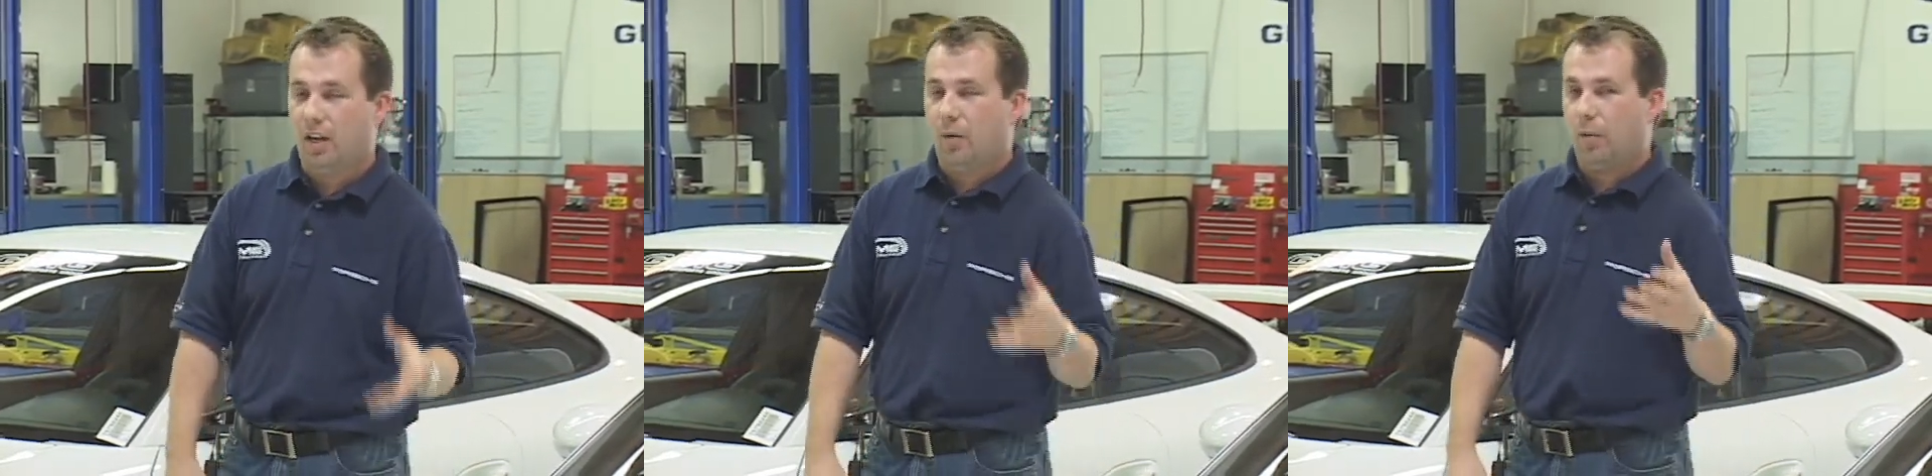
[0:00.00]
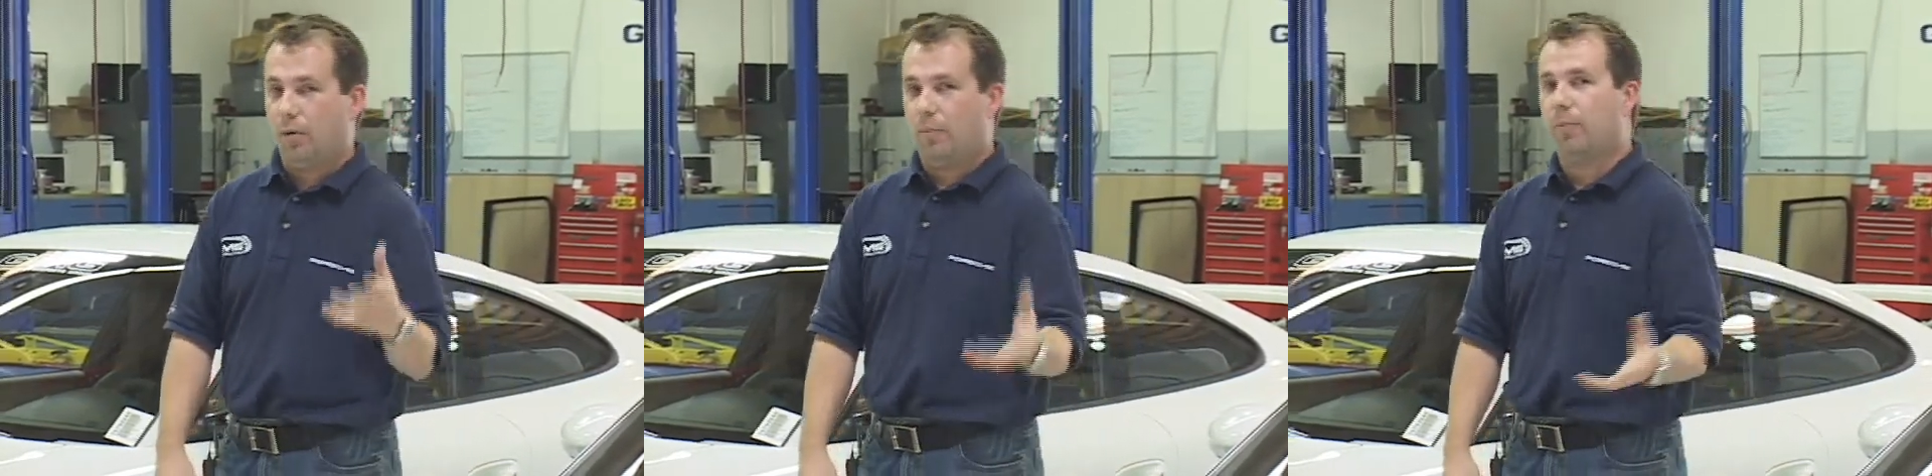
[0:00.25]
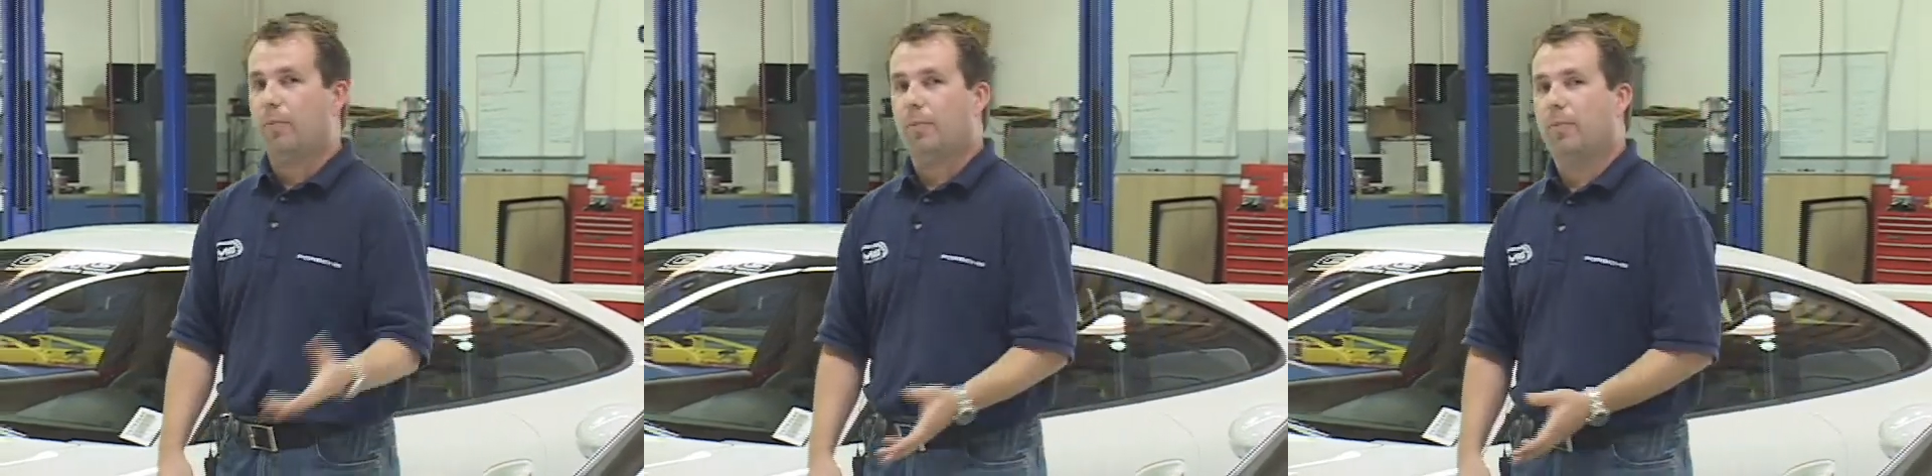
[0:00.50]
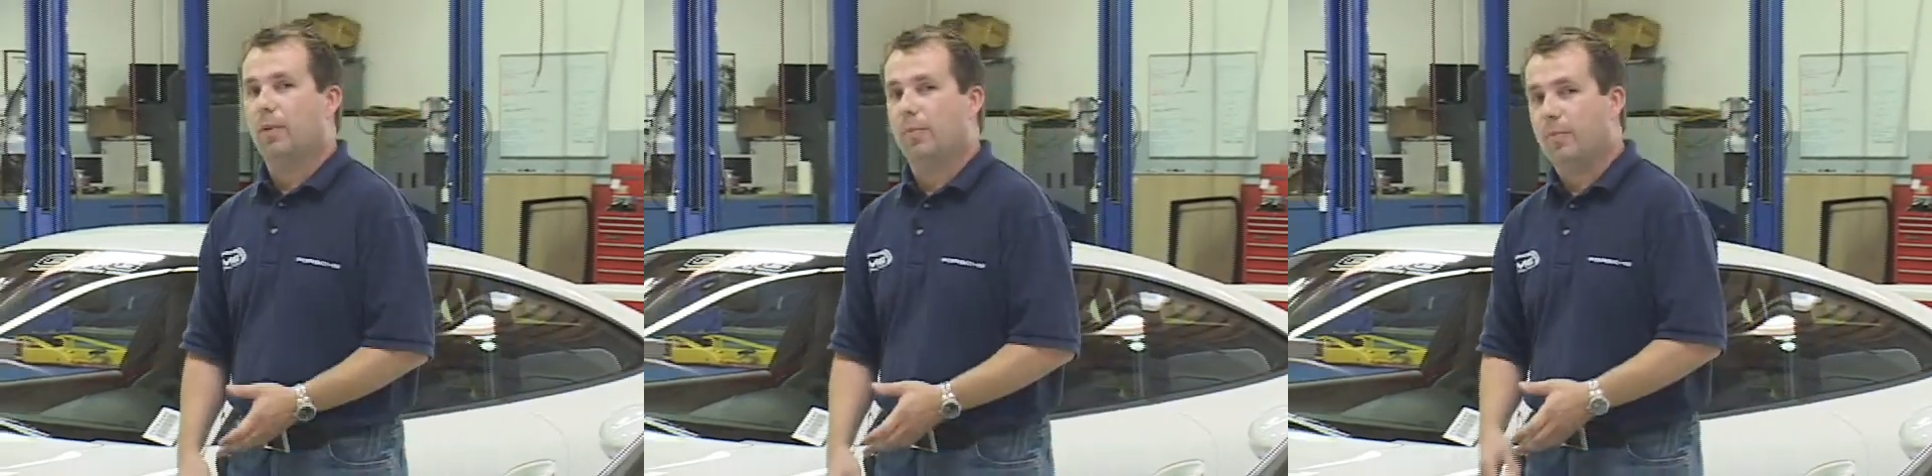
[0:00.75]
We're
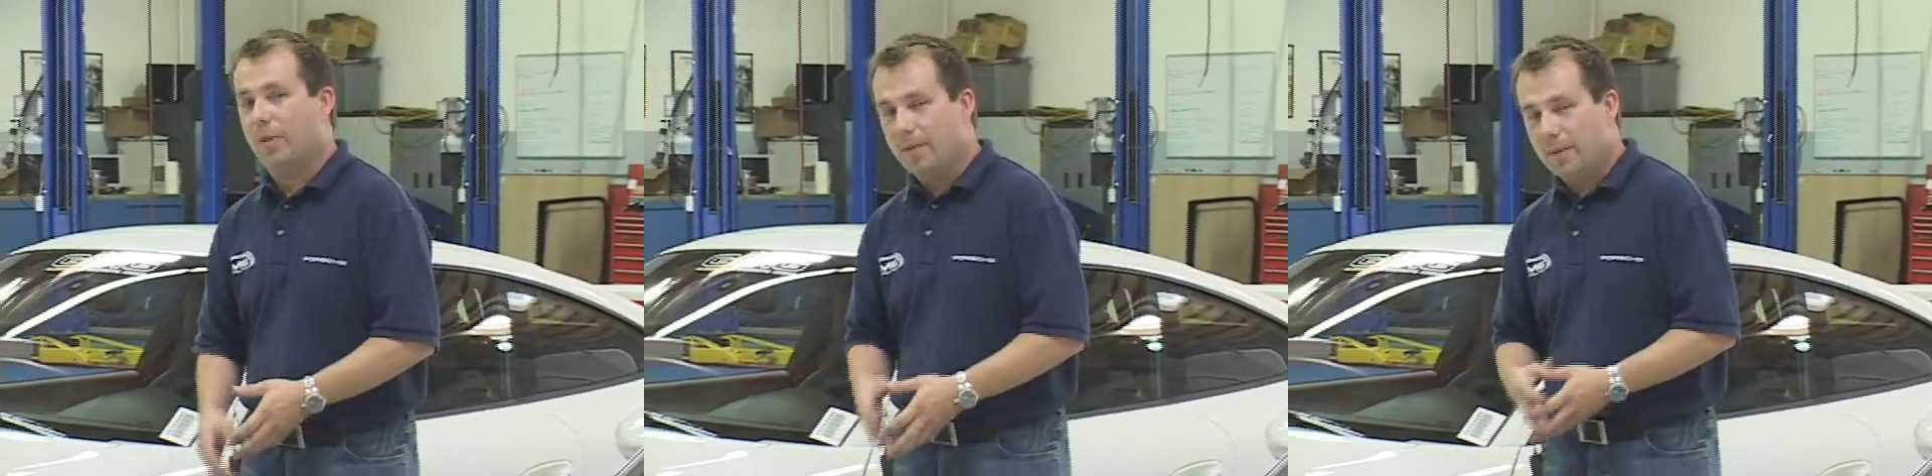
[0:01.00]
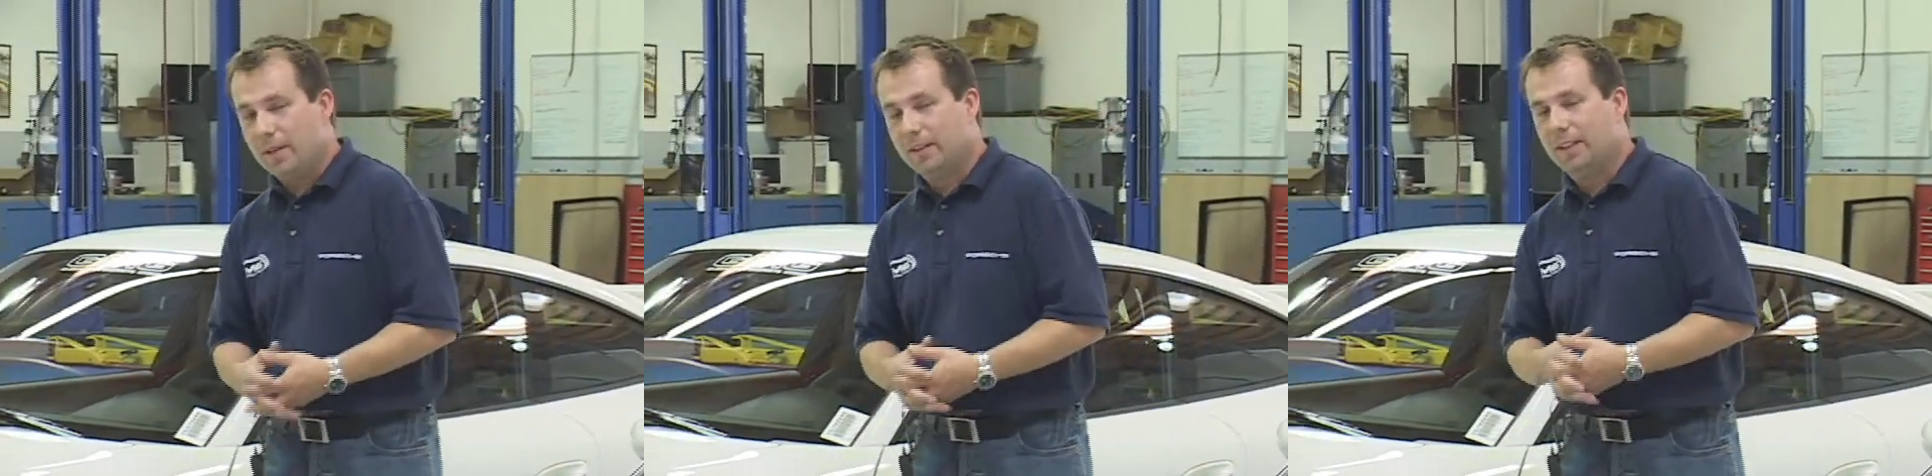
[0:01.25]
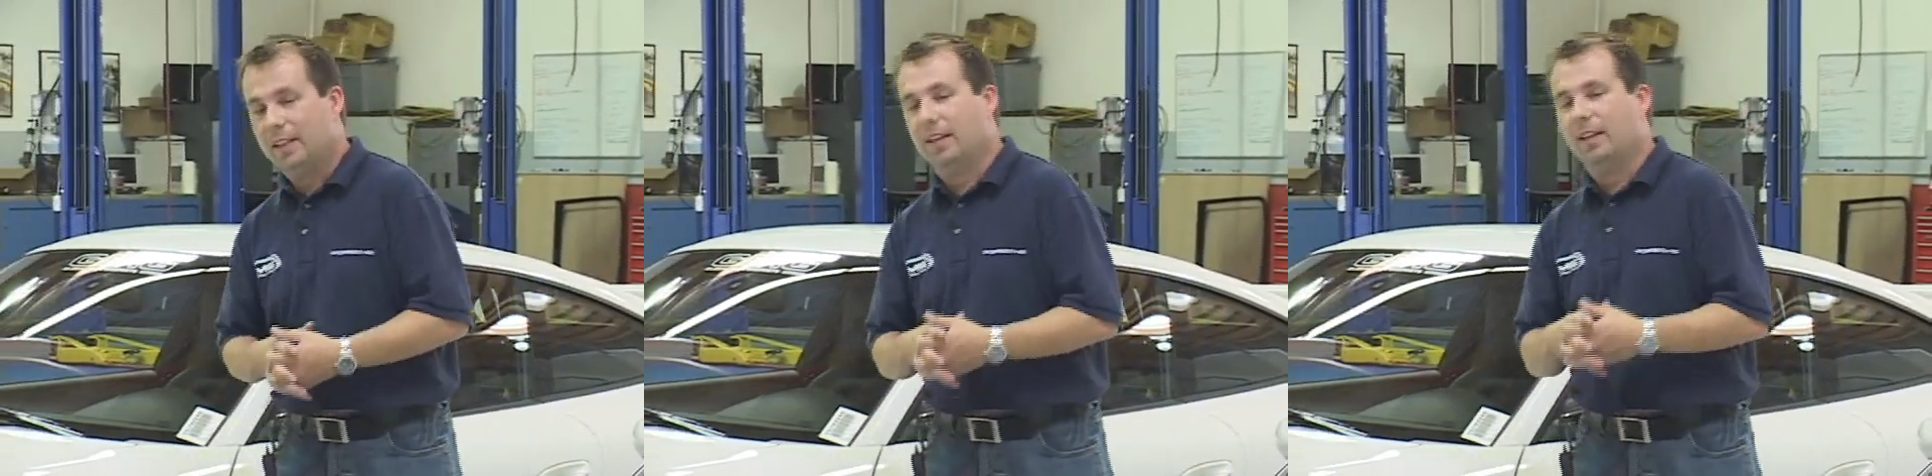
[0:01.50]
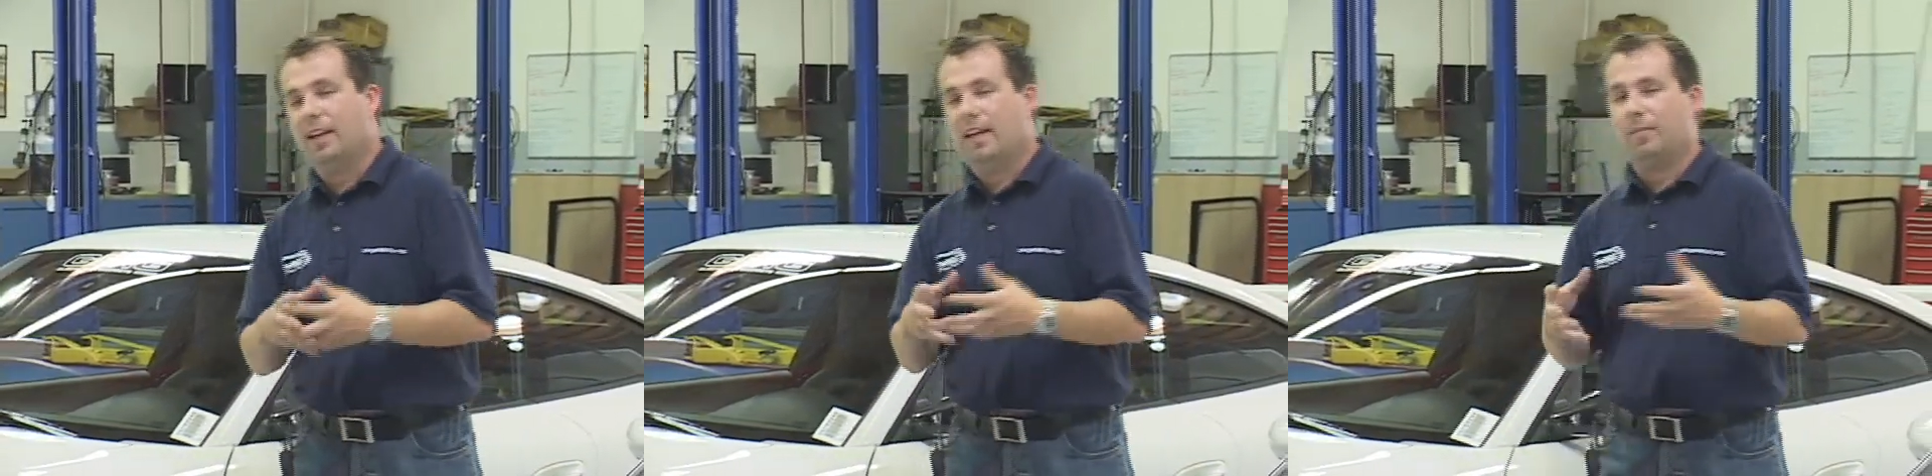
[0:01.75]
primarily
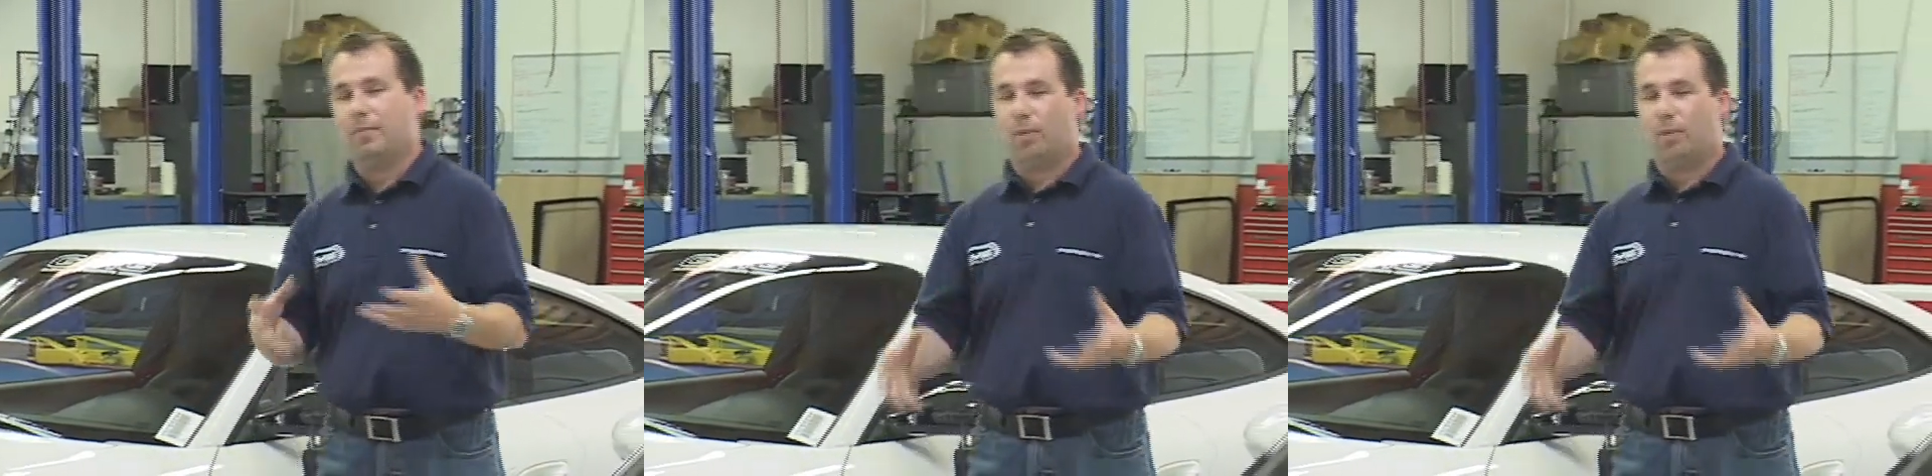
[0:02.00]
a